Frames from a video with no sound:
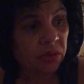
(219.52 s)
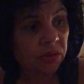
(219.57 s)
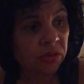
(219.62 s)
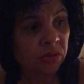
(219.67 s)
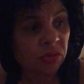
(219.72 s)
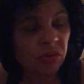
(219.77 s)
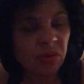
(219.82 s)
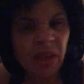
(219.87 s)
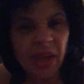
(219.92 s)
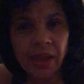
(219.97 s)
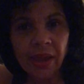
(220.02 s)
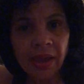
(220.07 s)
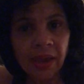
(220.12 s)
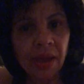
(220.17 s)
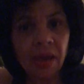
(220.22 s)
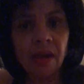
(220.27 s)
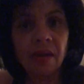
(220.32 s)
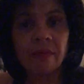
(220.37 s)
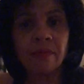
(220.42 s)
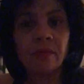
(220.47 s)
to not
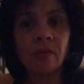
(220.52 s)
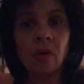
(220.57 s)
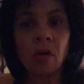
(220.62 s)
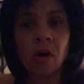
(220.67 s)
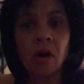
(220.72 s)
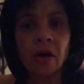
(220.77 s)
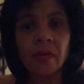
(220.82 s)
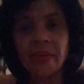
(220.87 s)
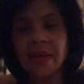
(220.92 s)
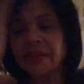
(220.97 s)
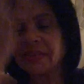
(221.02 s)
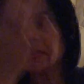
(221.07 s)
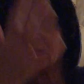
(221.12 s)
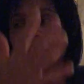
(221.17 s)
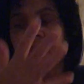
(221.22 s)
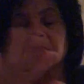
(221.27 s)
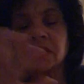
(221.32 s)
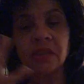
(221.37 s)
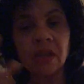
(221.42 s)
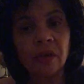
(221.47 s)
have all that
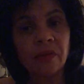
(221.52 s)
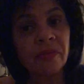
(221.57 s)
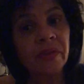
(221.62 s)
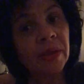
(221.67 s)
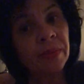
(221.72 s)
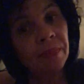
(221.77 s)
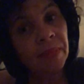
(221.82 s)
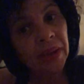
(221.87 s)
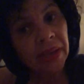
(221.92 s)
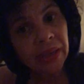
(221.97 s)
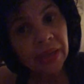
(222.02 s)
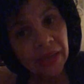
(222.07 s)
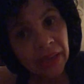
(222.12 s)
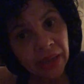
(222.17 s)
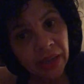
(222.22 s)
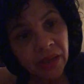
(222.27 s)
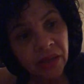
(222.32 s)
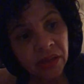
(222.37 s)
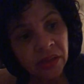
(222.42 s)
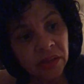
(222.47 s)
stuff in my
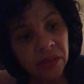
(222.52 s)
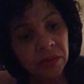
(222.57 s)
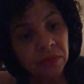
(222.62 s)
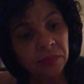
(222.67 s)
head.